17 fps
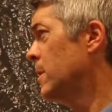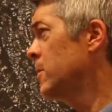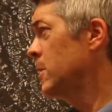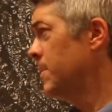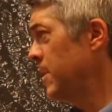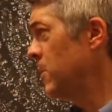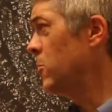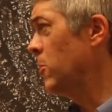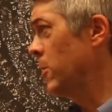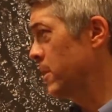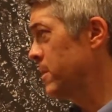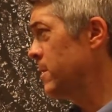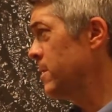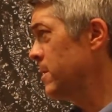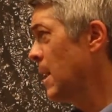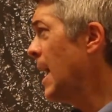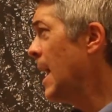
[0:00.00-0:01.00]
to be cooked,
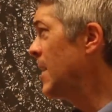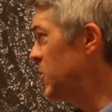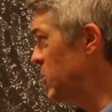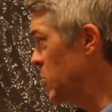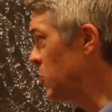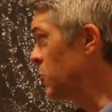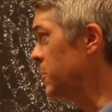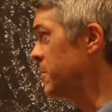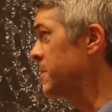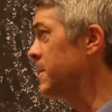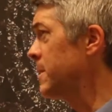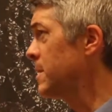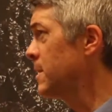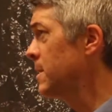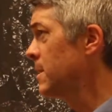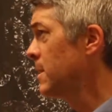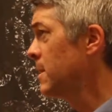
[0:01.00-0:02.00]
and she cooked it.
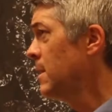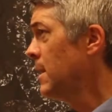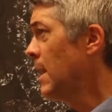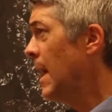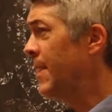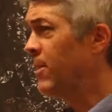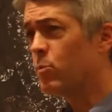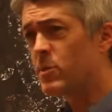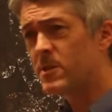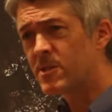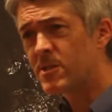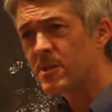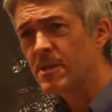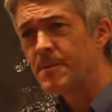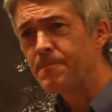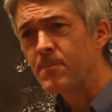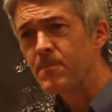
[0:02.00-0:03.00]
And there was
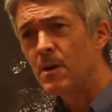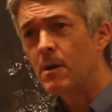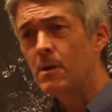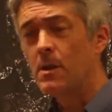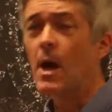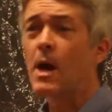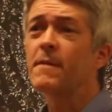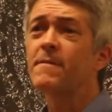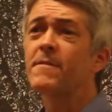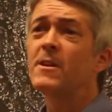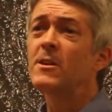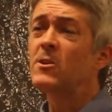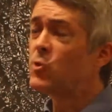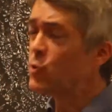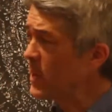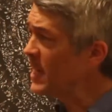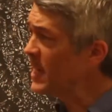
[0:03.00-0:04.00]
a lot of
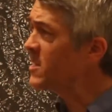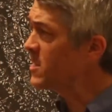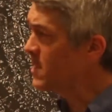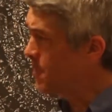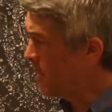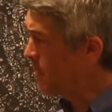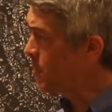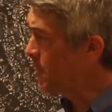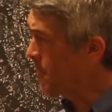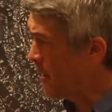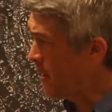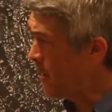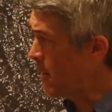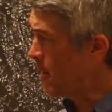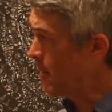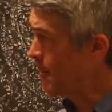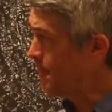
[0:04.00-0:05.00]
drinks to be
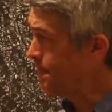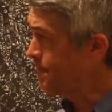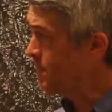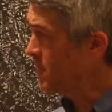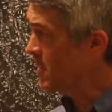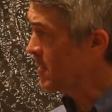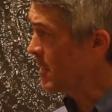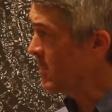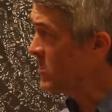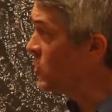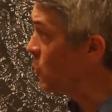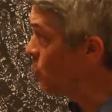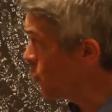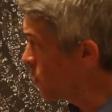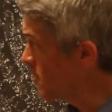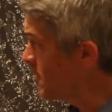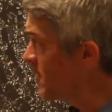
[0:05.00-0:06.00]
prepared. And she
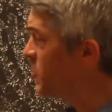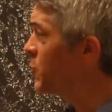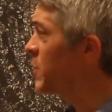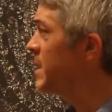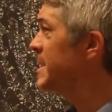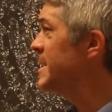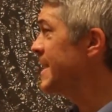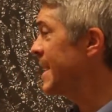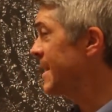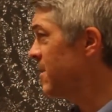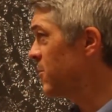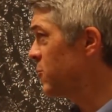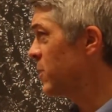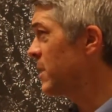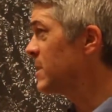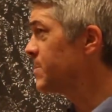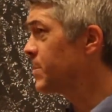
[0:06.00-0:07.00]
ordered the drinks and had the
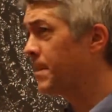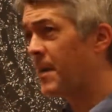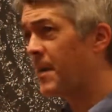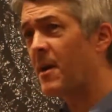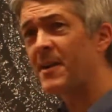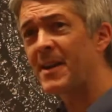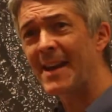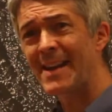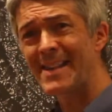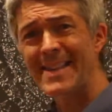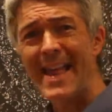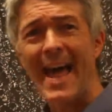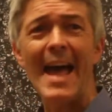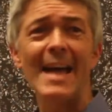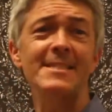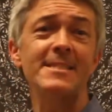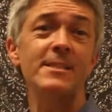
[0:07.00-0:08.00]
drinks prepared. And at
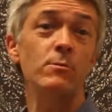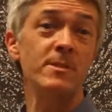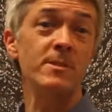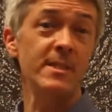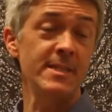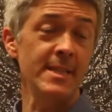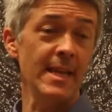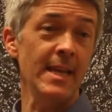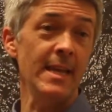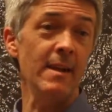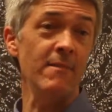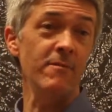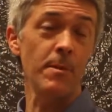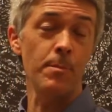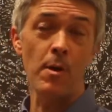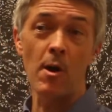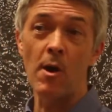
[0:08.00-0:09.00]
last it was the day of
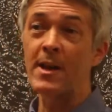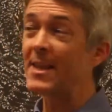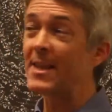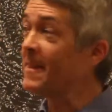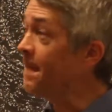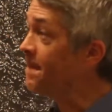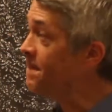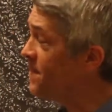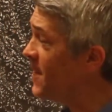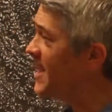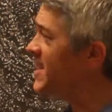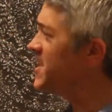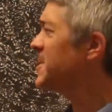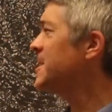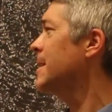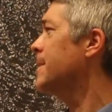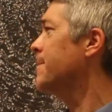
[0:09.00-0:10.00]
the party, and the
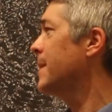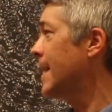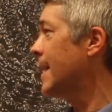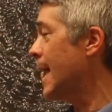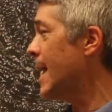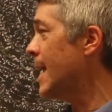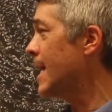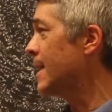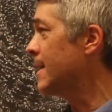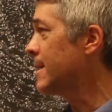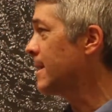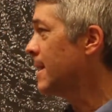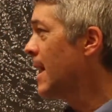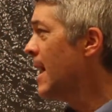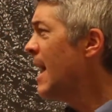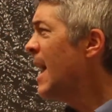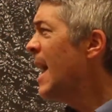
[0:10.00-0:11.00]
feasting began.
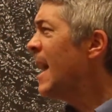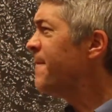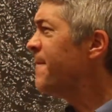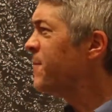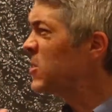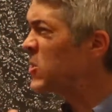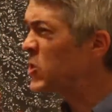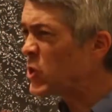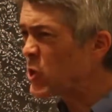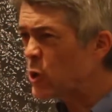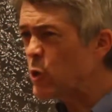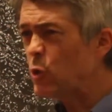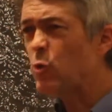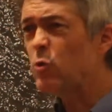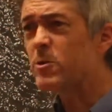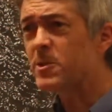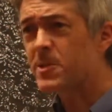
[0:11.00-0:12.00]
And for
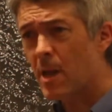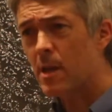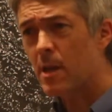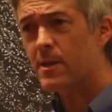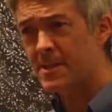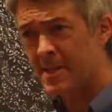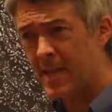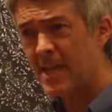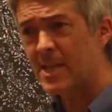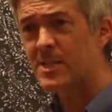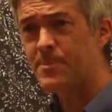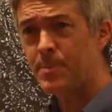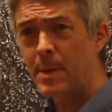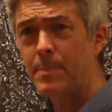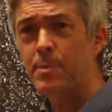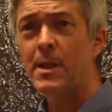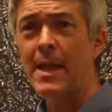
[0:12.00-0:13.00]
2 solid days,
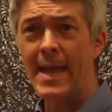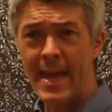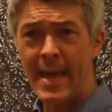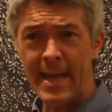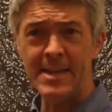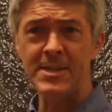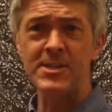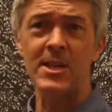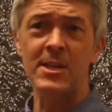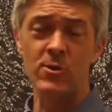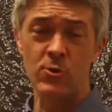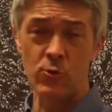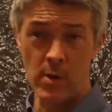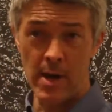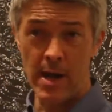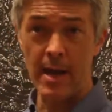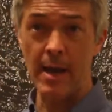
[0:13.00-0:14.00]
people ate and
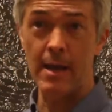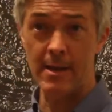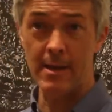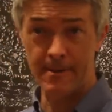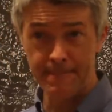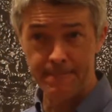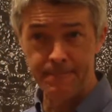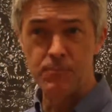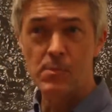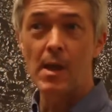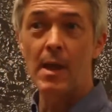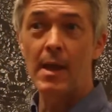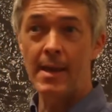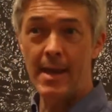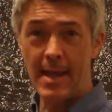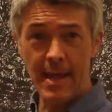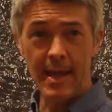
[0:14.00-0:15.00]
drank,
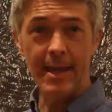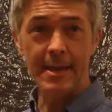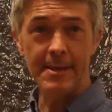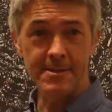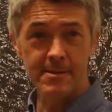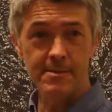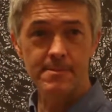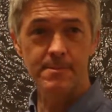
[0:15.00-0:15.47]
and ate